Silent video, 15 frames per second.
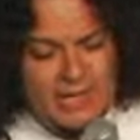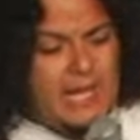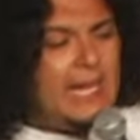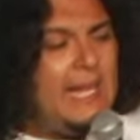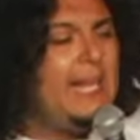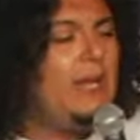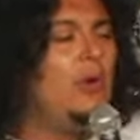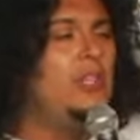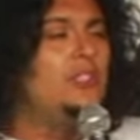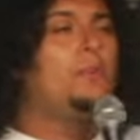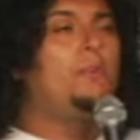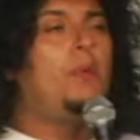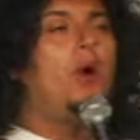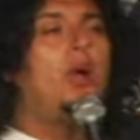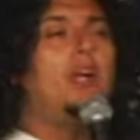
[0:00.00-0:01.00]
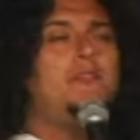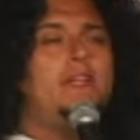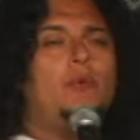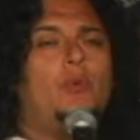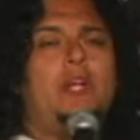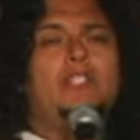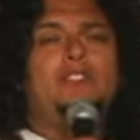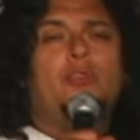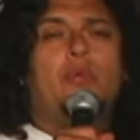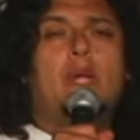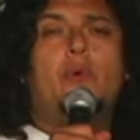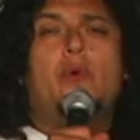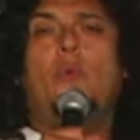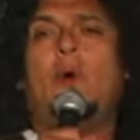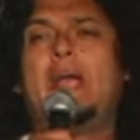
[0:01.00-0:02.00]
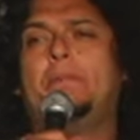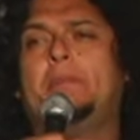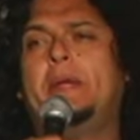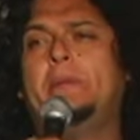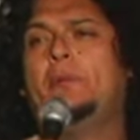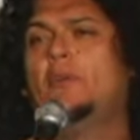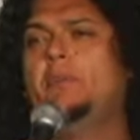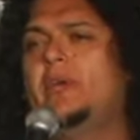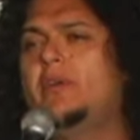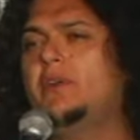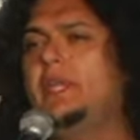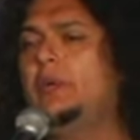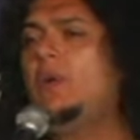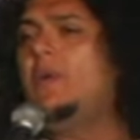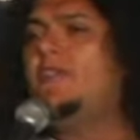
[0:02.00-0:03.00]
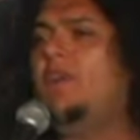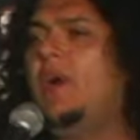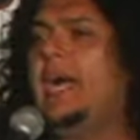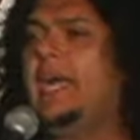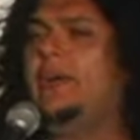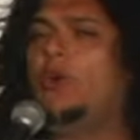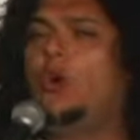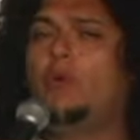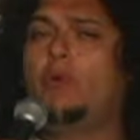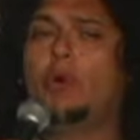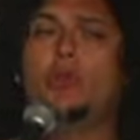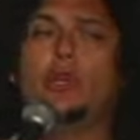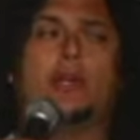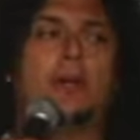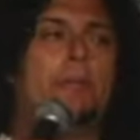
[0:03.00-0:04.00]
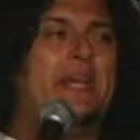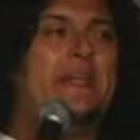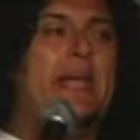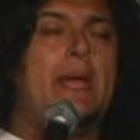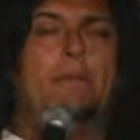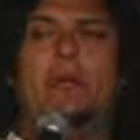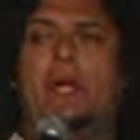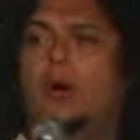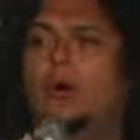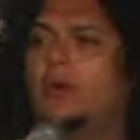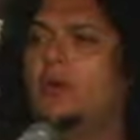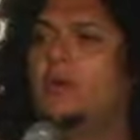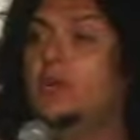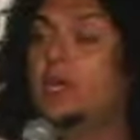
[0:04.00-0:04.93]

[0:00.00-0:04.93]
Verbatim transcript: I like going to bars and restaurants with white people because they will fight over who's gonna pay that bill.